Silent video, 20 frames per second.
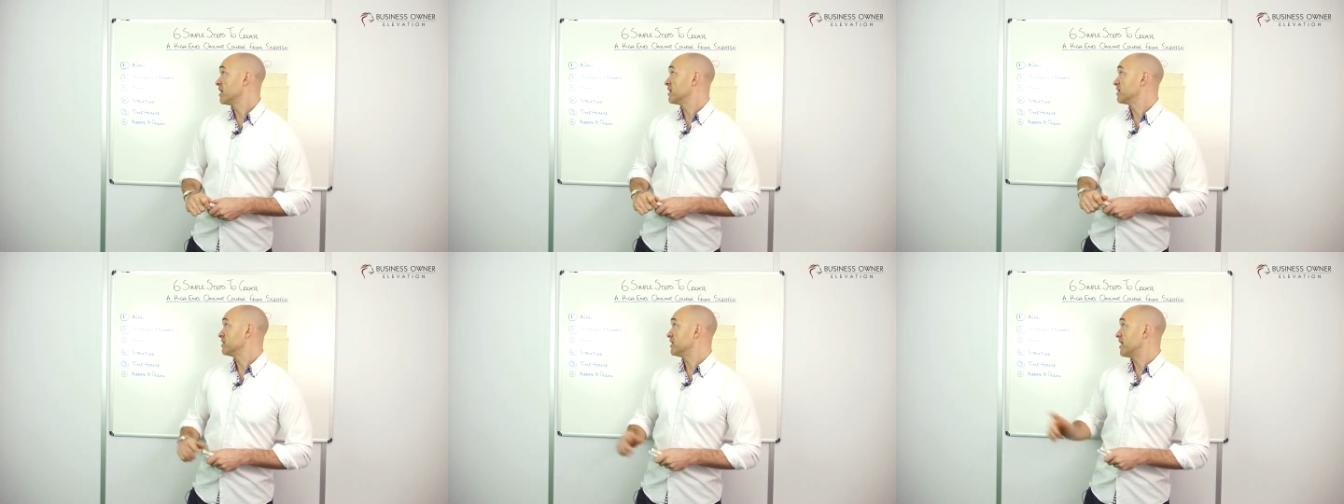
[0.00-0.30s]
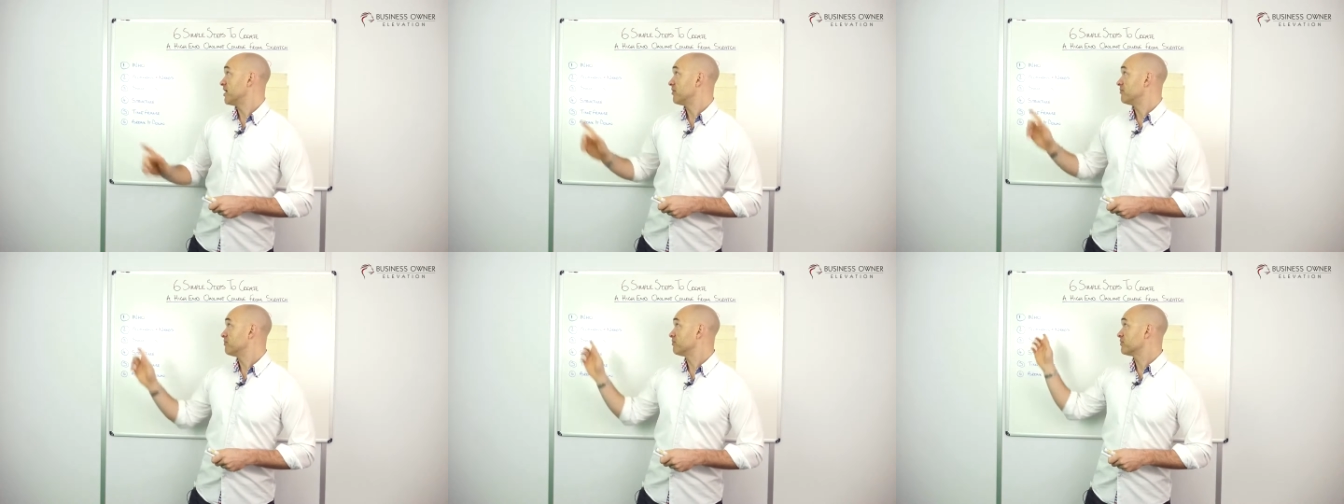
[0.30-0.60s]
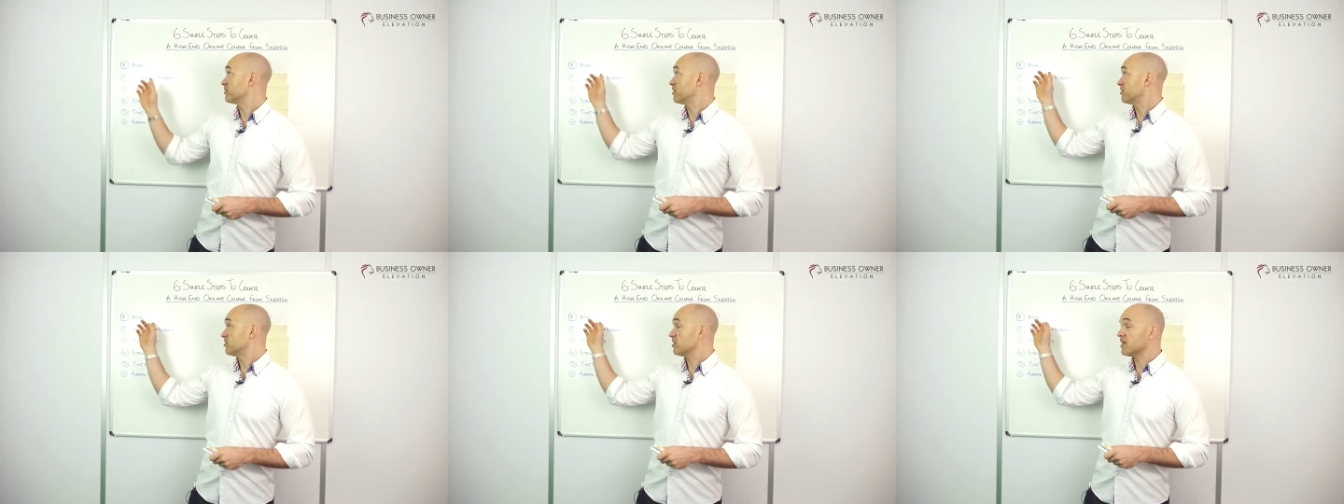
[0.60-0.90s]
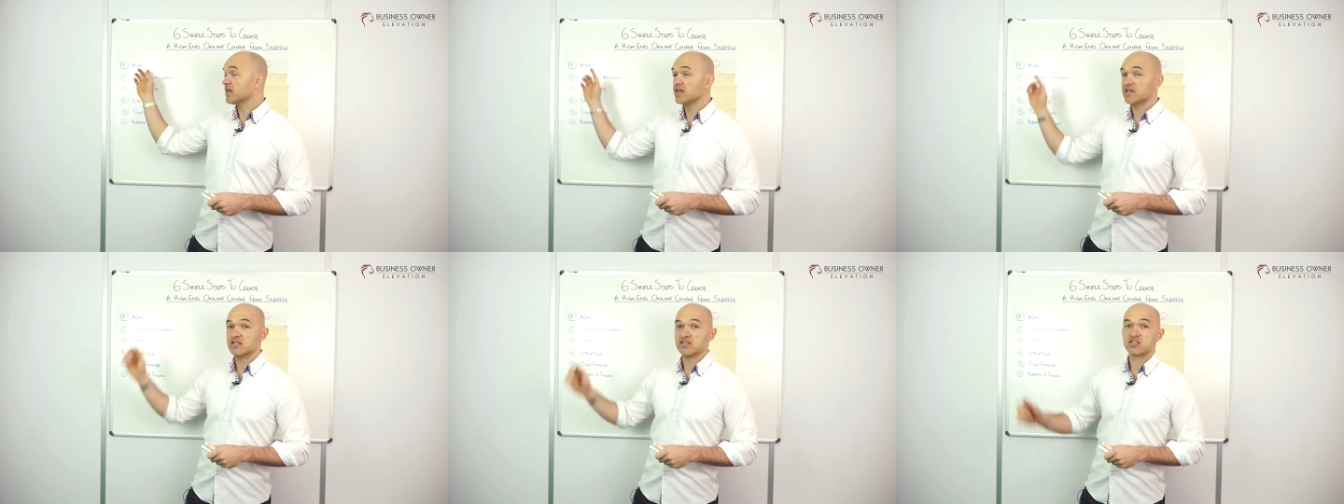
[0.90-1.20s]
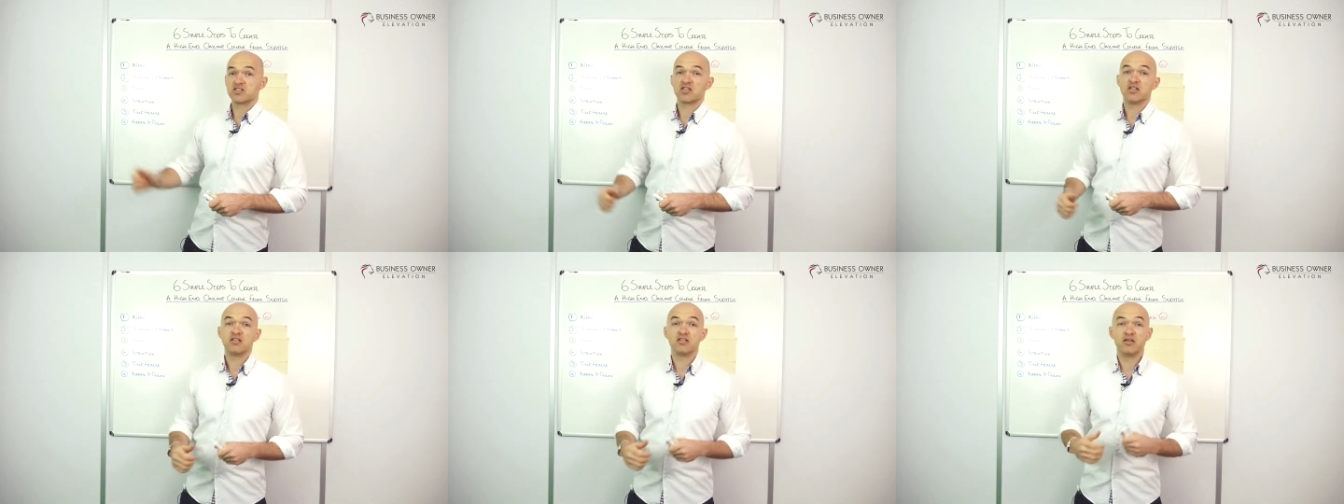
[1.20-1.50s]
Now, the thing
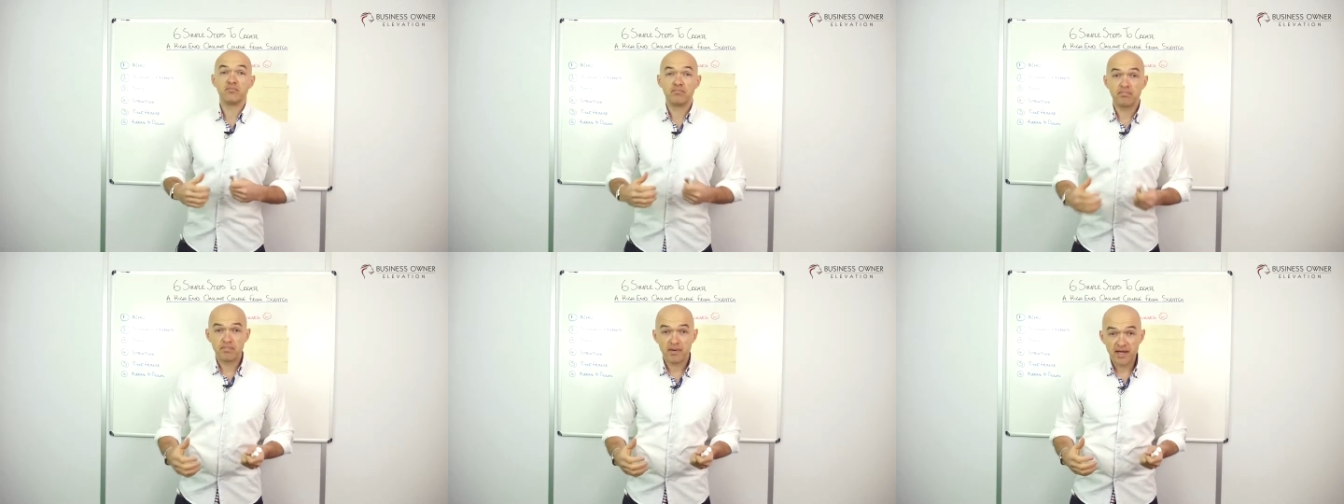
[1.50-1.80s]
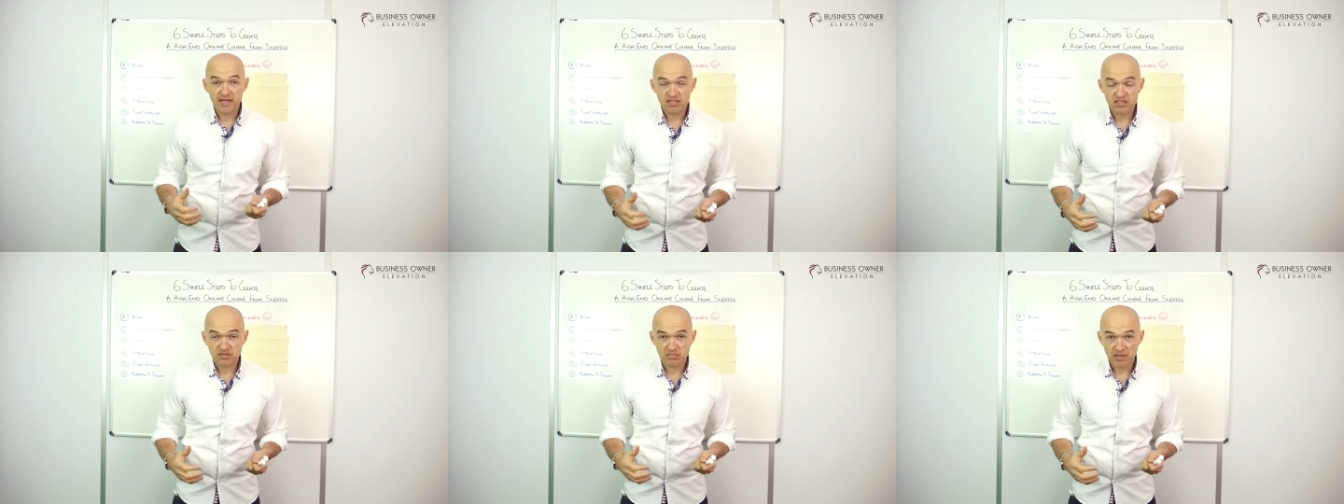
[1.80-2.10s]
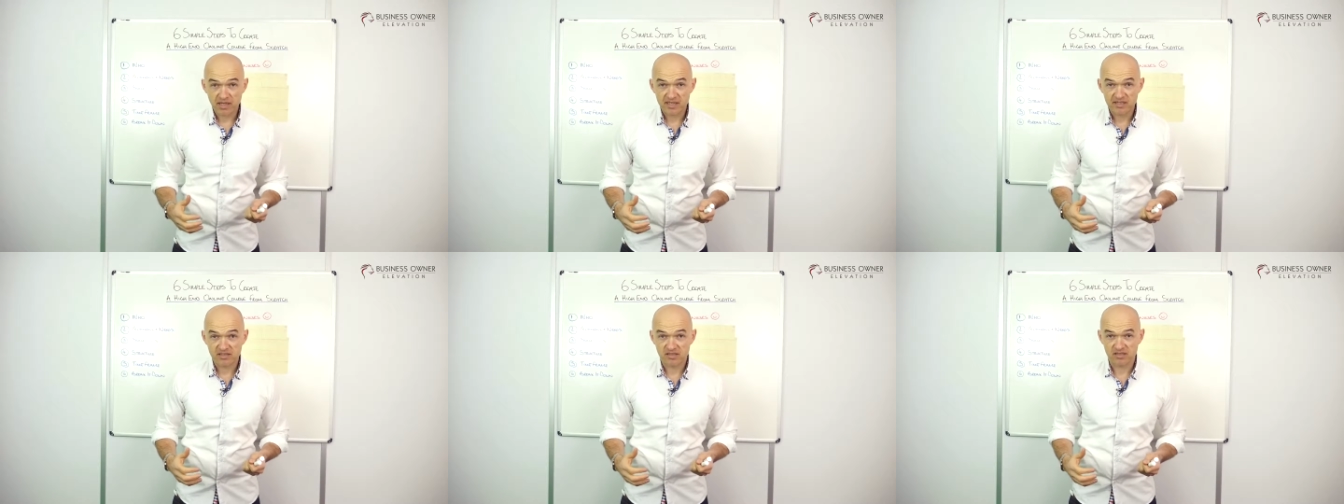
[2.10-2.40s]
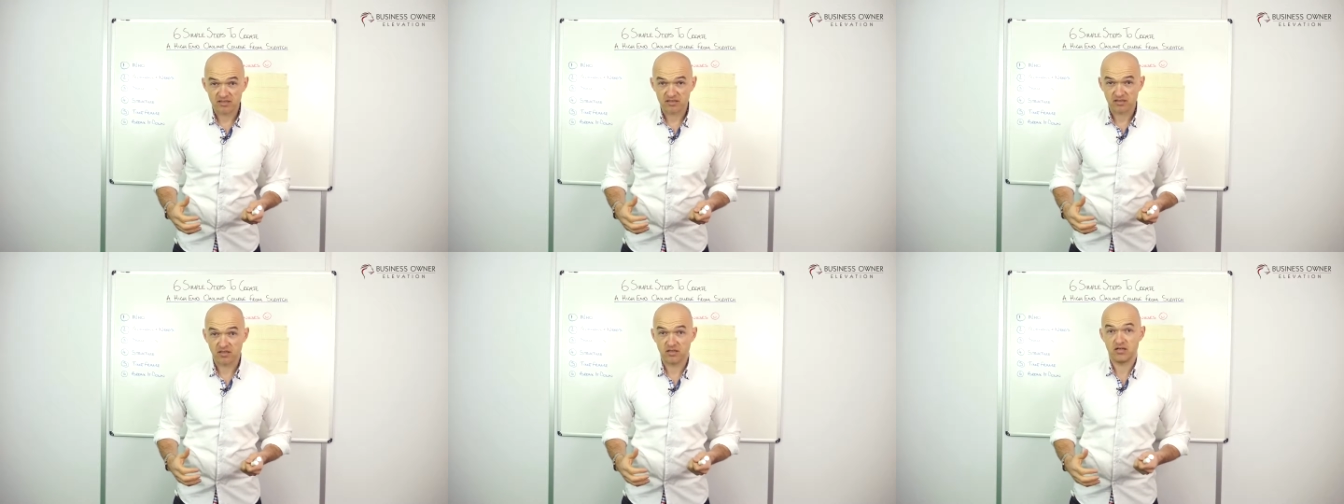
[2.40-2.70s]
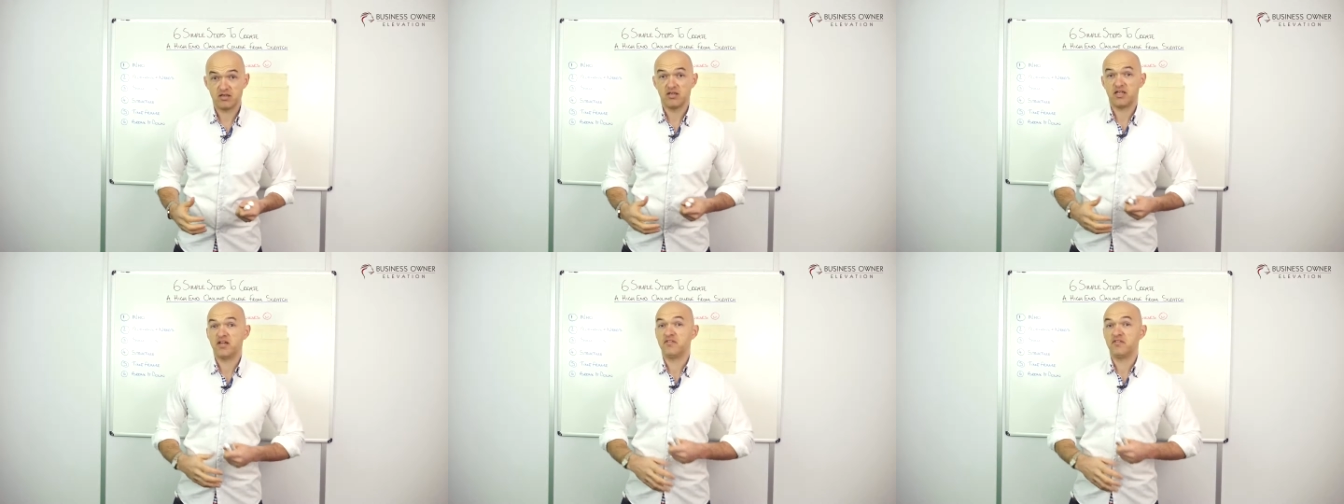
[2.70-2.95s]
is, the best place to start,